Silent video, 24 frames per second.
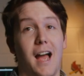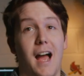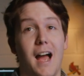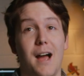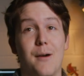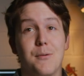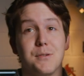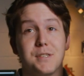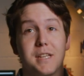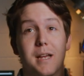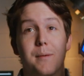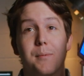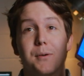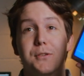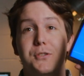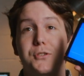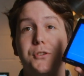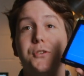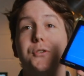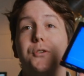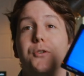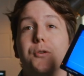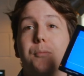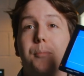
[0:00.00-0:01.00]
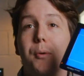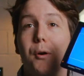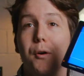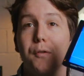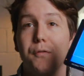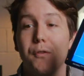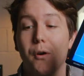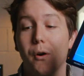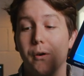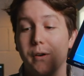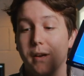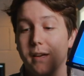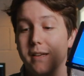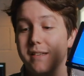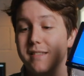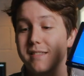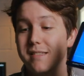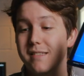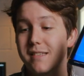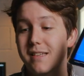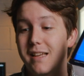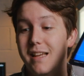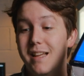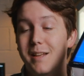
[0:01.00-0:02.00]
I was able to pull
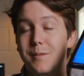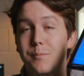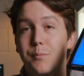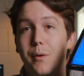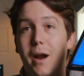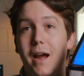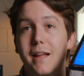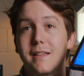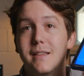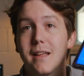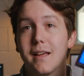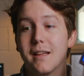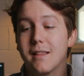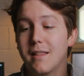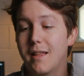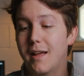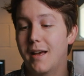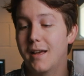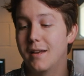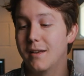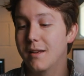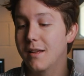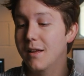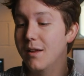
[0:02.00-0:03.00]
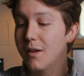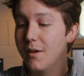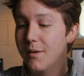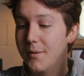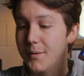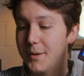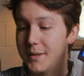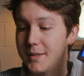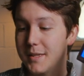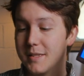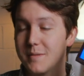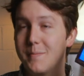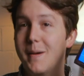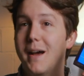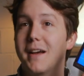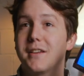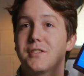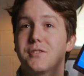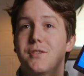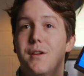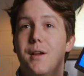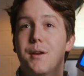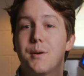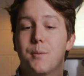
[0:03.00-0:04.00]
focus in bright daylight with this
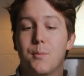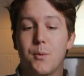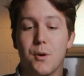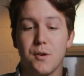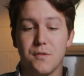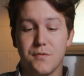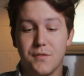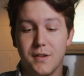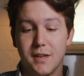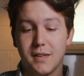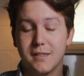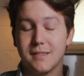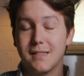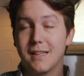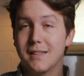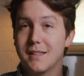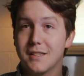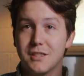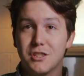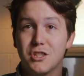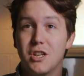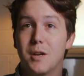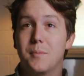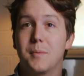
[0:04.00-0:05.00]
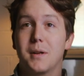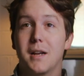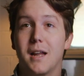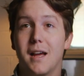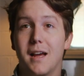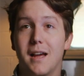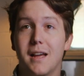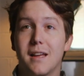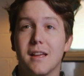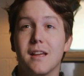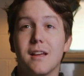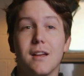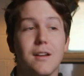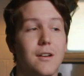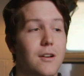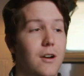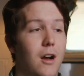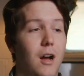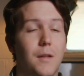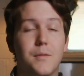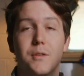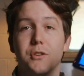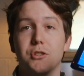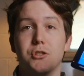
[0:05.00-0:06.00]
Master Anamorphic and this Gemini
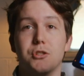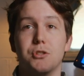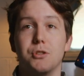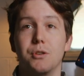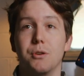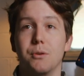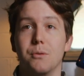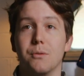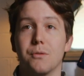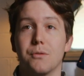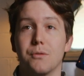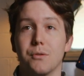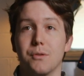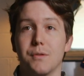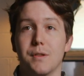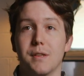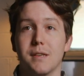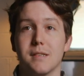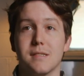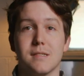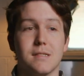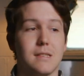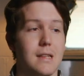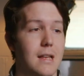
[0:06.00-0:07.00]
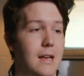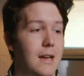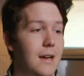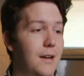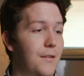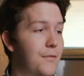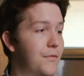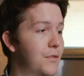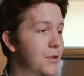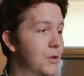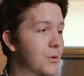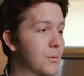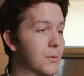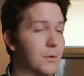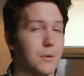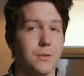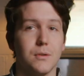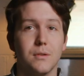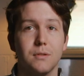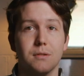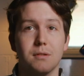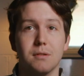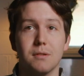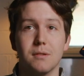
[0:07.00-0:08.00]
on this shoot through this uh, Feel
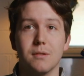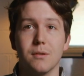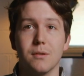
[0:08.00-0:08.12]
World